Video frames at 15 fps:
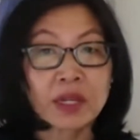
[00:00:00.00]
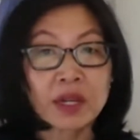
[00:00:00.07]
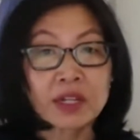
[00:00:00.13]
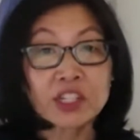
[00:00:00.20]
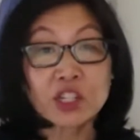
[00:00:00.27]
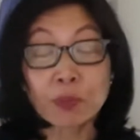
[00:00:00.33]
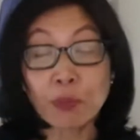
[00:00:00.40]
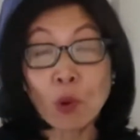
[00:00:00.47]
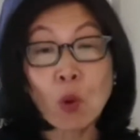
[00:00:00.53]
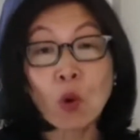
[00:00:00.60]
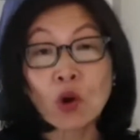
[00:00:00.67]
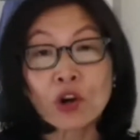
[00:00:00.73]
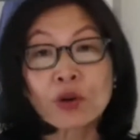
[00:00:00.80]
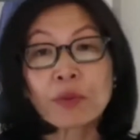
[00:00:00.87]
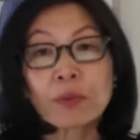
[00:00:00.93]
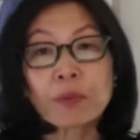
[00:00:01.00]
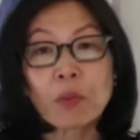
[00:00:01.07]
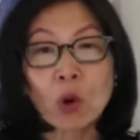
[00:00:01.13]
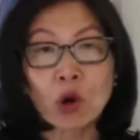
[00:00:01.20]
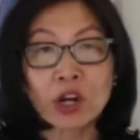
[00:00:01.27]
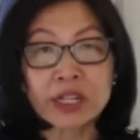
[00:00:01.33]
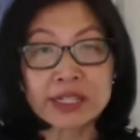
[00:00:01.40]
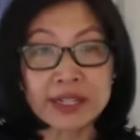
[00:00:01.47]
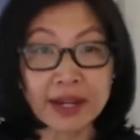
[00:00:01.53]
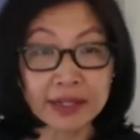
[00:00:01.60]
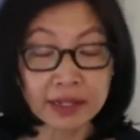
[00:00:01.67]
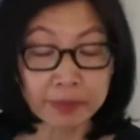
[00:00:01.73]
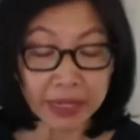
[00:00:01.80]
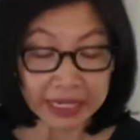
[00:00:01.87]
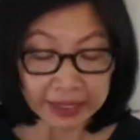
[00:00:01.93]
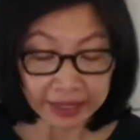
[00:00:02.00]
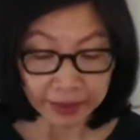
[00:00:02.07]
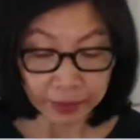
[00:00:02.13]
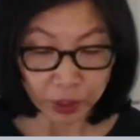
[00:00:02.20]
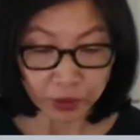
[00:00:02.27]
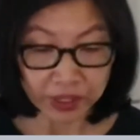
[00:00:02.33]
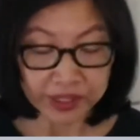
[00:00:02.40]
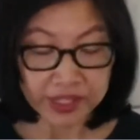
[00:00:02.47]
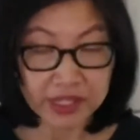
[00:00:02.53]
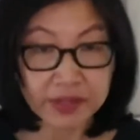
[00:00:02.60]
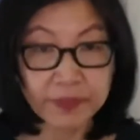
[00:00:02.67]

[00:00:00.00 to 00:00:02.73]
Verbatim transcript: deport more undocumented immigrants.